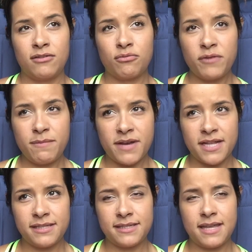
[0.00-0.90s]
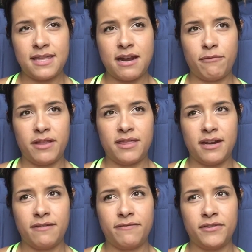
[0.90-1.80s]
3 months, and then I went
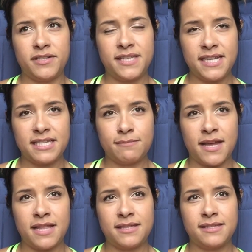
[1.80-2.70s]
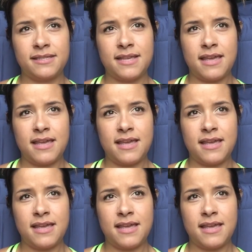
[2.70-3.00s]
there for 6 months,